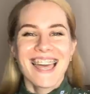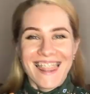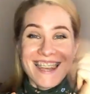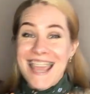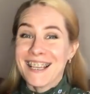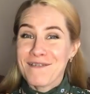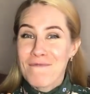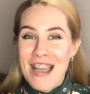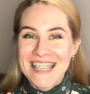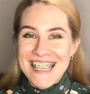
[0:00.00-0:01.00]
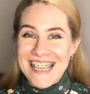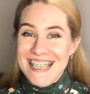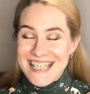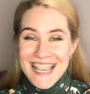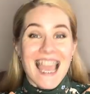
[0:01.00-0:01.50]
The next one
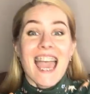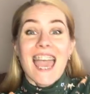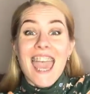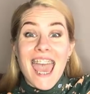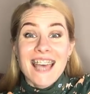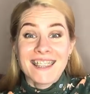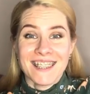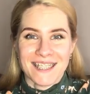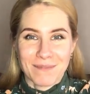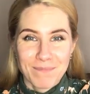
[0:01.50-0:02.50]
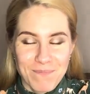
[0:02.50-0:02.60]
is n.